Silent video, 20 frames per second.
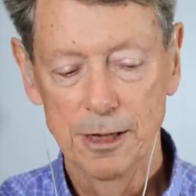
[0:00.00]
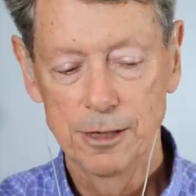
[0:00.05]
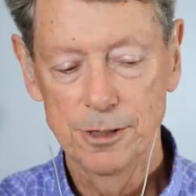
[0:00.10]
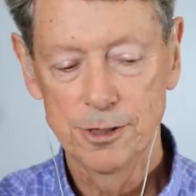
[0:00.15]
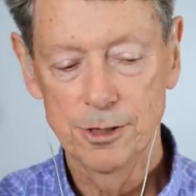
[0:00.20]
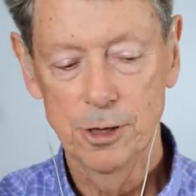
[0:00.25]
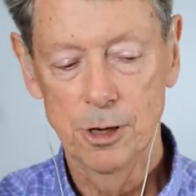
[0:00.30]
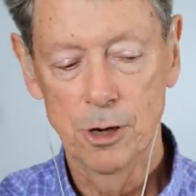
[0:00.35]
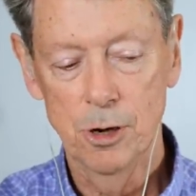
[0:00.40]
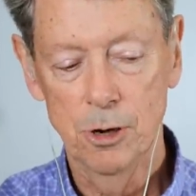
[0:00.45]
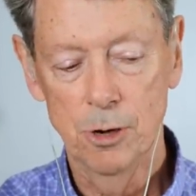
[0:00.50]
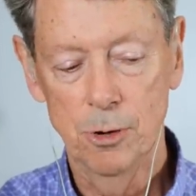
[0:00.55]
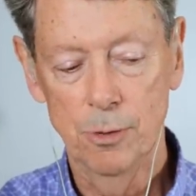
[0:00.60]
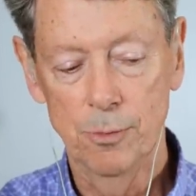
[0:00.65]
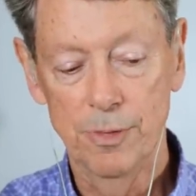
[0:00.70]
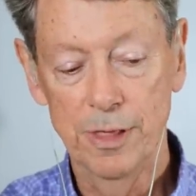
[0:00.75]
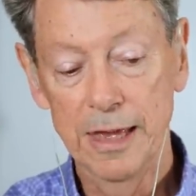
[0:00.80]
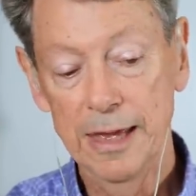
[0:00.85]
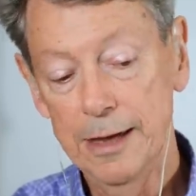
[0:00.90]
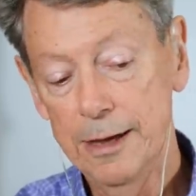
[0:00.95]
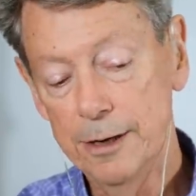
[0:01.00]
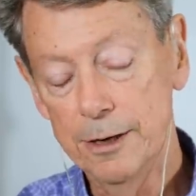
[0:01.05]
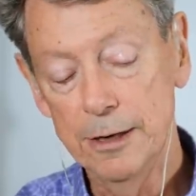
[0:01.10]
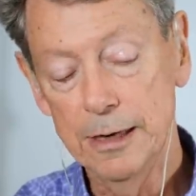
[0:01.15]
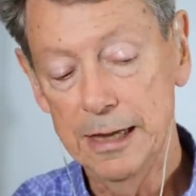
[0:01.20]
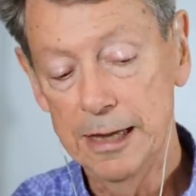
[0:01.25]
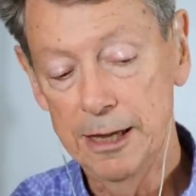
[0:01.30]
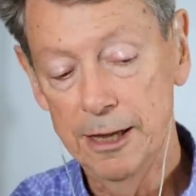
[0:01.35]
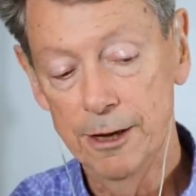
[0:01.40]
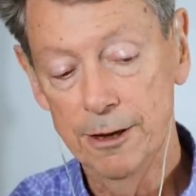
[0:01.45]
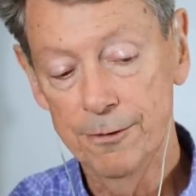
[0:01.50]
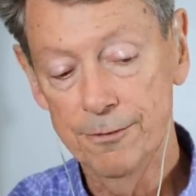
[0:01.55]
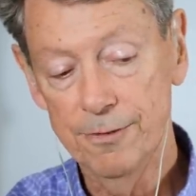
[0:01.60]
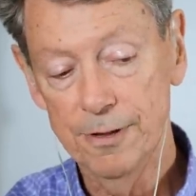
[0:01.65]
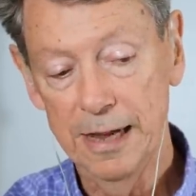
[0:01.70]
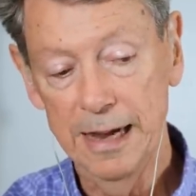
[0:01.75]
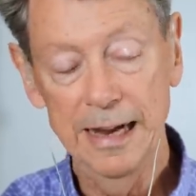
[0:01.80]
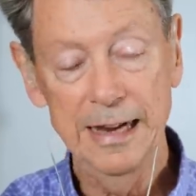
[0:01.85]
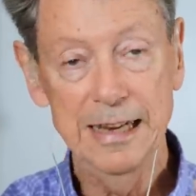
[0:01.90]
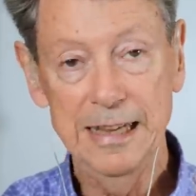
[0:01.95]
So then, if
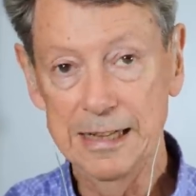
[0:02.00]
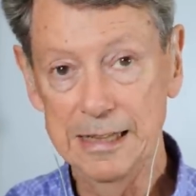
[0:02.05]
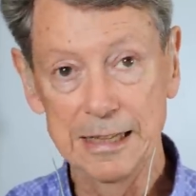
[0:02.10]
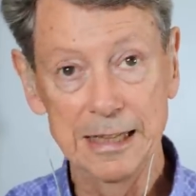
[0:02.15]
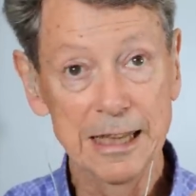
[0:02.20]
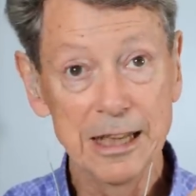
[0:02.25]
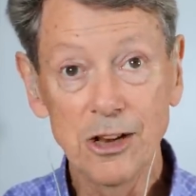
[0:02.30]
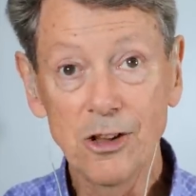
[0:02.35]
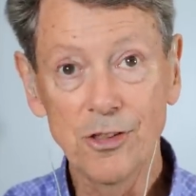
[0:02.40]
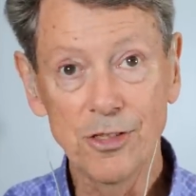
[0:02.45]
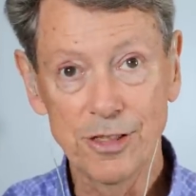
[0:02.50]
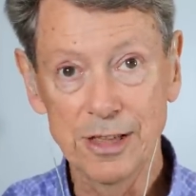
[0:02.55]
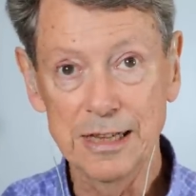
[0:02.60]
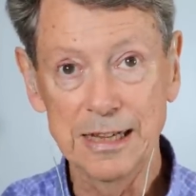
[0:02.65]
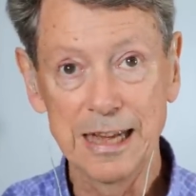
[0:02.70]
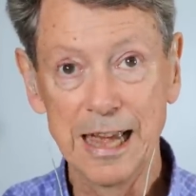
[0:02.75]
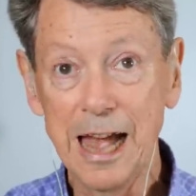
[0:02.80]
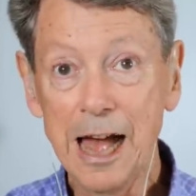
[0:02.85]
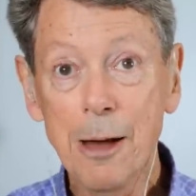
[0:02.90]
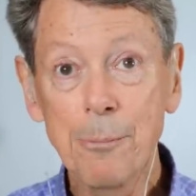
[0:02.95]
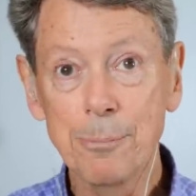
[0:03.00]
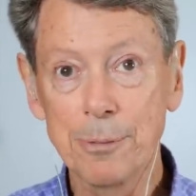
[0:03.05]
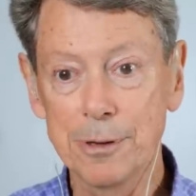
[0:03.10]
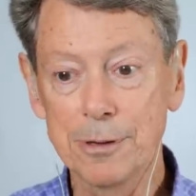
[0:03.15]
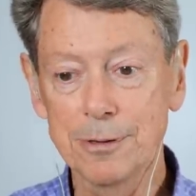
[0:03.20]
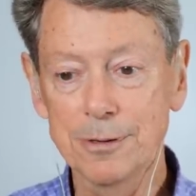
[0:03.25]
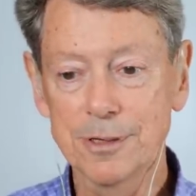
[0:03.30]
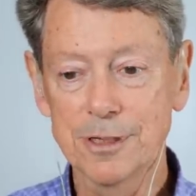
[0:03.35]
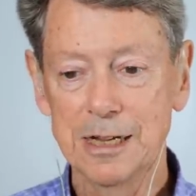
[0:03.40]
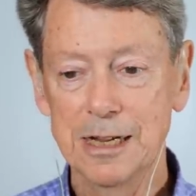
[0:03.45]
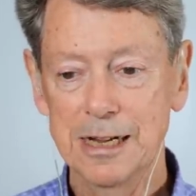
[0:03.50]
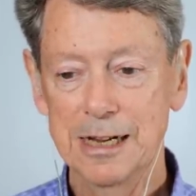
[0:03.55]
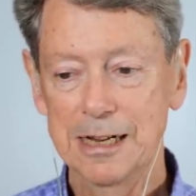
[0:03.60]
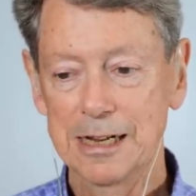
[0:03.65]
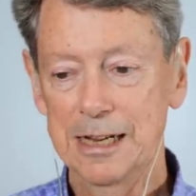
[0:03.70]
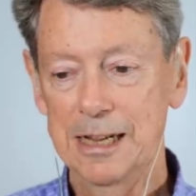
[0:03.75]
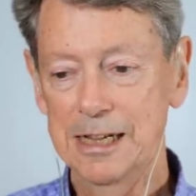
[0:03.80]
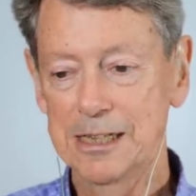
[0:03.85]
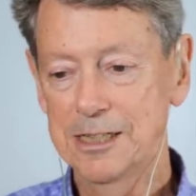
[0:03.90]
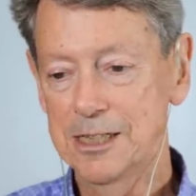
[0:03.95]
any little thing happens,
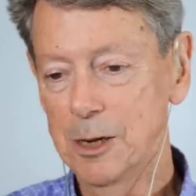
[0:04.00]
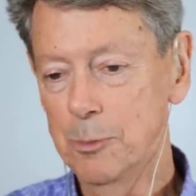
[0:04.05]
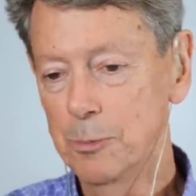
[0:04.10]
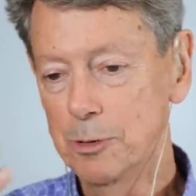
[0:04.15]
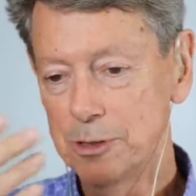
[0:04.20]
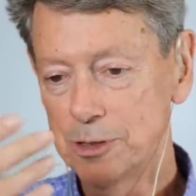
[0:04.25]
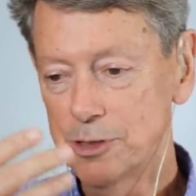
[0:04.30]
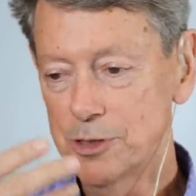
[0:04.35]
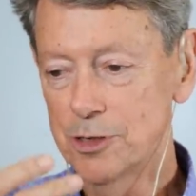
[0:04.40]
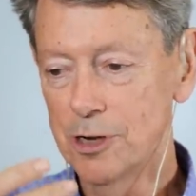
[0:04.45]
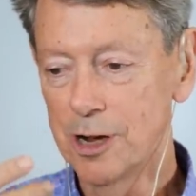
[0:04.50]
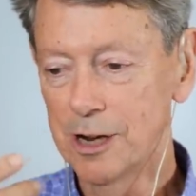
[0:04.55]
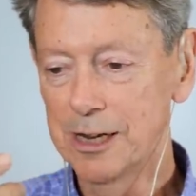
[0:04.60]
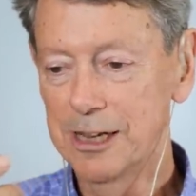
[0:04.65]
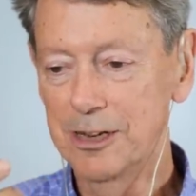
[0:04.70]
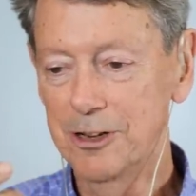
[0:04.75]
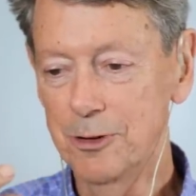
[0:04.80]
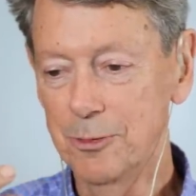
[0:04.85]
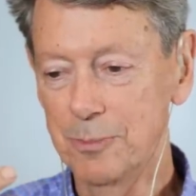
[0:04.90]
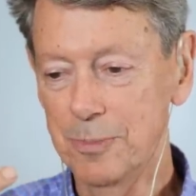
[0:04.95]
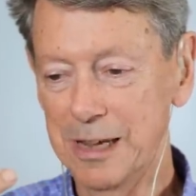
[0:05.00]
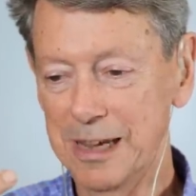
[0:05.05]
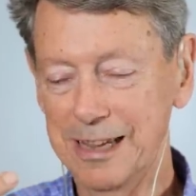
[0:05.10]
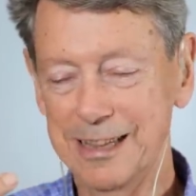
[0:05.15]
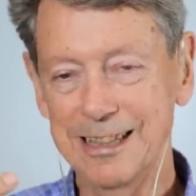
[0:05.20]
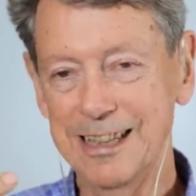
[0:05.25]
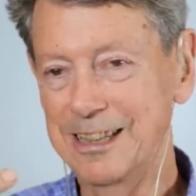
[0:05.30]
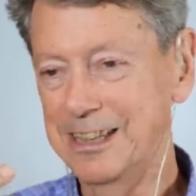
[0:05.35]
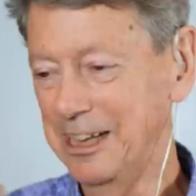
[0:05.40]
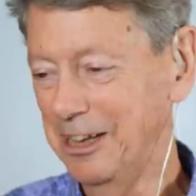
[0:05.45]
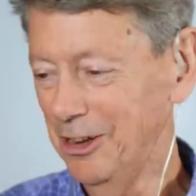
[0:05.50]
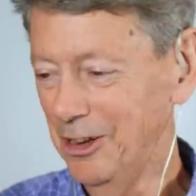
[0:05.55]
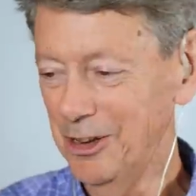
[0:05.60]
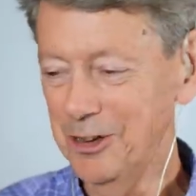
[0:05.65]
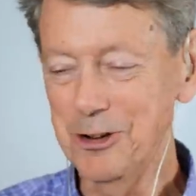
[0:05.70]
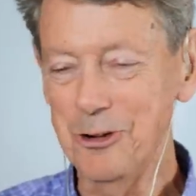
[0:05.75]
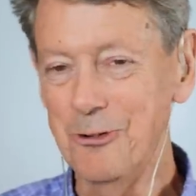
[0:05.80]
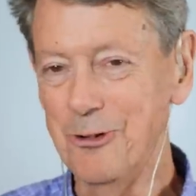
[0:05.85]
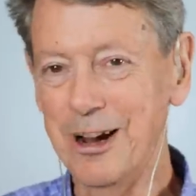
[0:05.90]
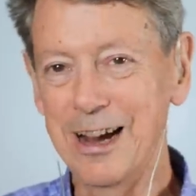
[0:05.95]
like someone's talking to me and then they
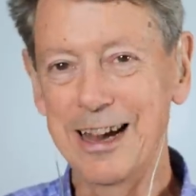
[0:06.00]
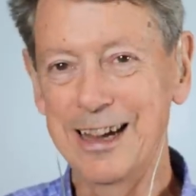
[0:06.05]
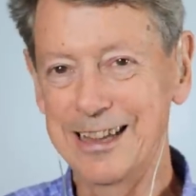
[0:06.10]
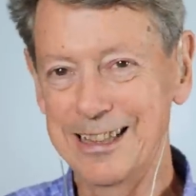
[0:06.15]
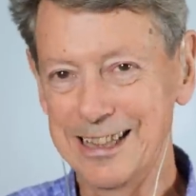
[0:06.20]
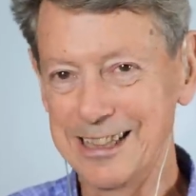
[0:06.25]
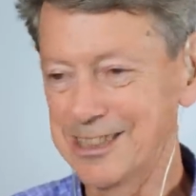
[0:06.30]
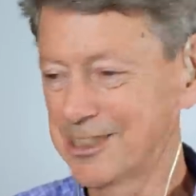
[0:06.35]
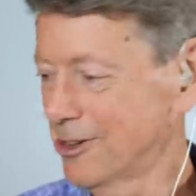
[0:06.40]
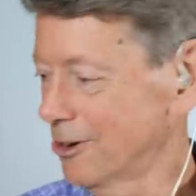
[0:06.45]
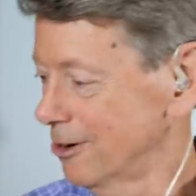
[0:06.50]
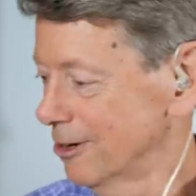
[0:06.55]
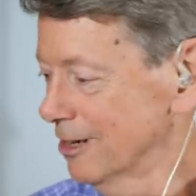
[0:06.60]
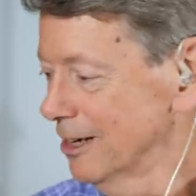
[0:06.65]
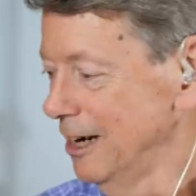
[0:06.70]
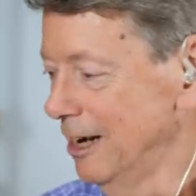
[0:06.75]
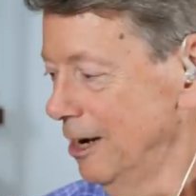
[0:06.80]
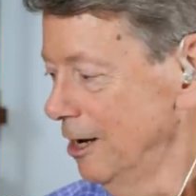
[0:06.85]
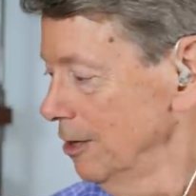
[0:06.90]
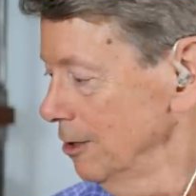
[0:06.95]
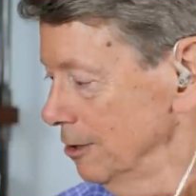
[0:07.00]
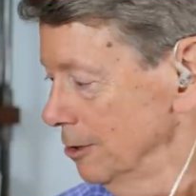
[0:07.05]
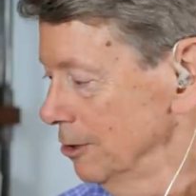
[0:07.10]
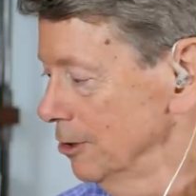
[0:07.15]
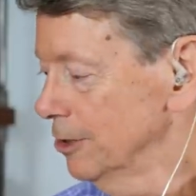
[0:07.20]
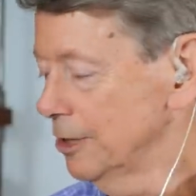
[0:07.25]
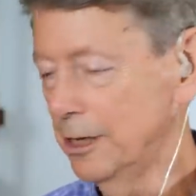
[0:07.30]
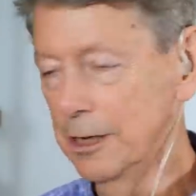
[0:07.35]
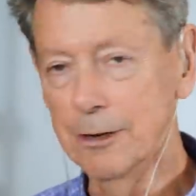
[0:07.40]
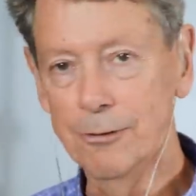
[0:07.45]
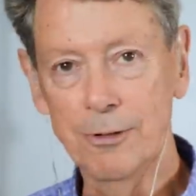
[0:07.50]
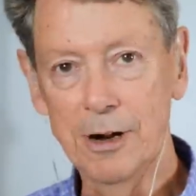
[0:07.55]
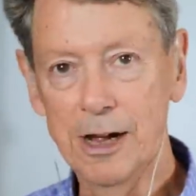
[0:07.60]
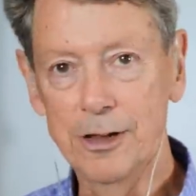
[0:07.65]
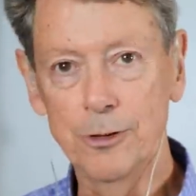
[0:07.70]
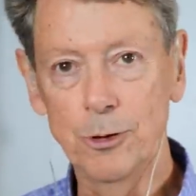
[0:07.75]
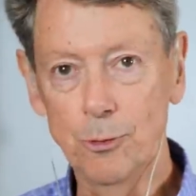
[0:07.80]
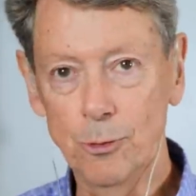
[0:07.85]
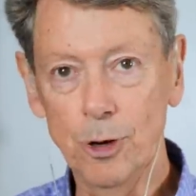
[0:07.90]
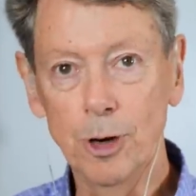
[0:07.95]
look away and they start looking
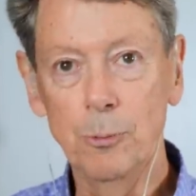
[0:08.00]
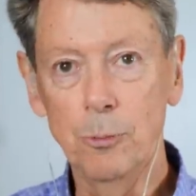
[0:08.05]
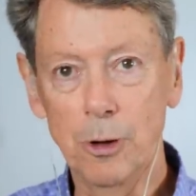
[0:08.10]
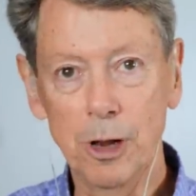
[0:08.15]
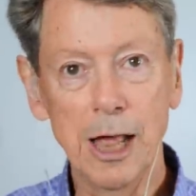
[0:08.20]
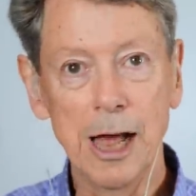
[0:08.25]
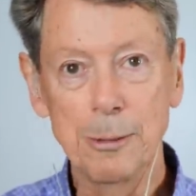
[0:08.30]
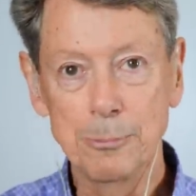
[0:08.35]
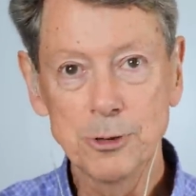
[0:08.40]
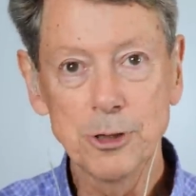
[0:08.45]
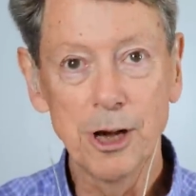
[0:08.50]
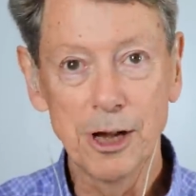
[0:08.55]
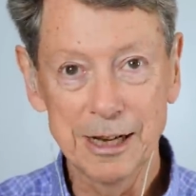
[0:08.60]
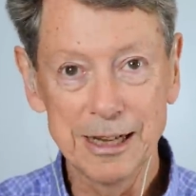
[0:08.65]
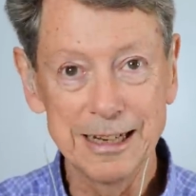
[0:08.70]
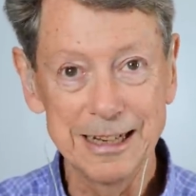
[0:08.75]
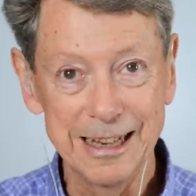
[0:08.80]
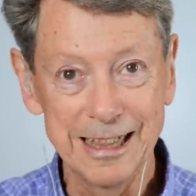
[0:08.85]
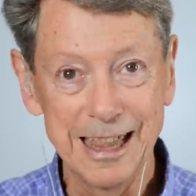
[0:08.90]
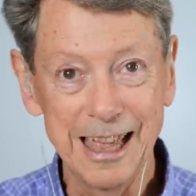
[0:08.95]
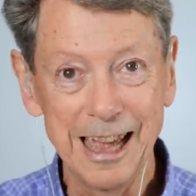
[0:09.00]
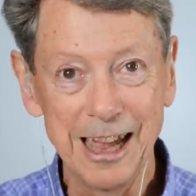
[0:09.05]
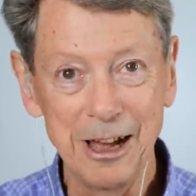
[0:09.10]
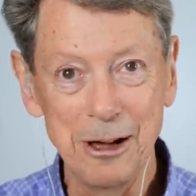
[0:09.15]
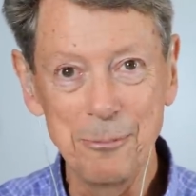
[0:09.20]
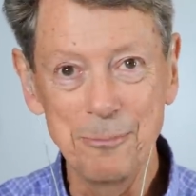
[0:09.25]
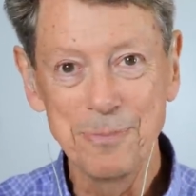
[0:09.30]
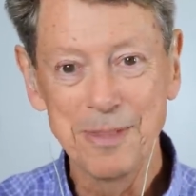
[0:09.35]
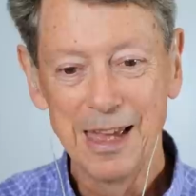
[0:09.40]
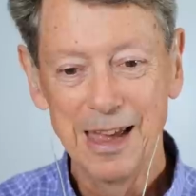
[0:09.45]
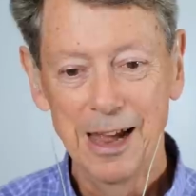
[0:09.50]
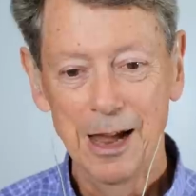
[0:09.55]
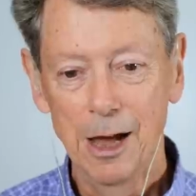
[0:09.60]
around the room while I'm talking to them,